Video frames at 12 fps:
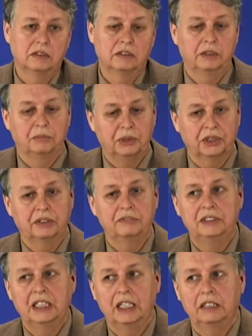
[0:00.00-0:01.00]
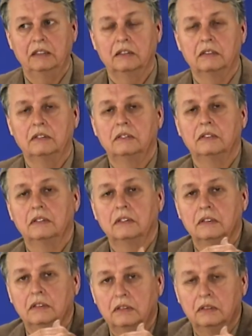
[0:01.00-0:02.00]
The Book of Daniel
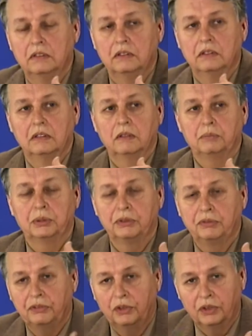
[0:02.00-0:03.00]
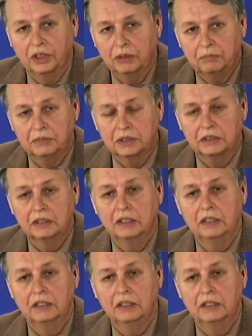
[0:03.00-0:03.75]
performs